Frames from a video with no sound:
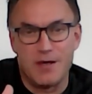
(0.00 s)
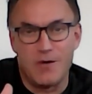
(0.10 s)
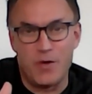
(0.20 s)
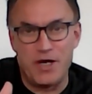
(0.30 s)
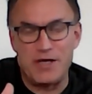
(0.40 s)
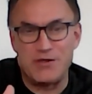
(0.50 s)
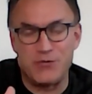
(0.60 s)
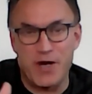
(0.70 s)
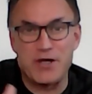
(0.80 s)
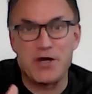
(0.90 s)
We need to
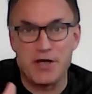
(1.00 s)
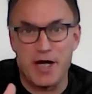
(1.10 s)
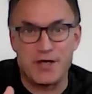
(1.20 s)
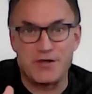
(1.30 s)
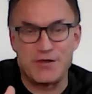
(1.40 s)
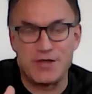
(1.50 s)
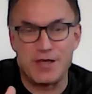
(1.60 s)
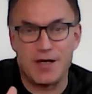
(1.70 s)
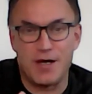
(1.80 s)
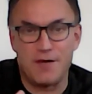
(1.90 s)
recognize
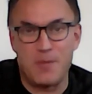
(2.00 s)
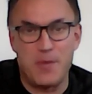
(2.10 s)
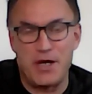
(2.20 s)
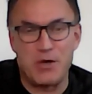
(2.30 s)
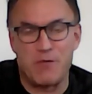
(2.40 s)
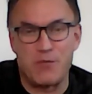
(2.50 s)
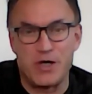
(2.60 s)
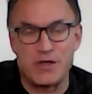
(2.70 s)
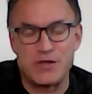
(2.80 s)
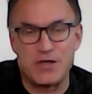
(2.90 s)
the meaning of
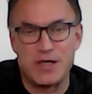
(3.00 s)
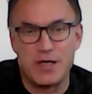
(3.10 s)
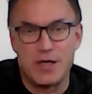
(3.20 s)
words,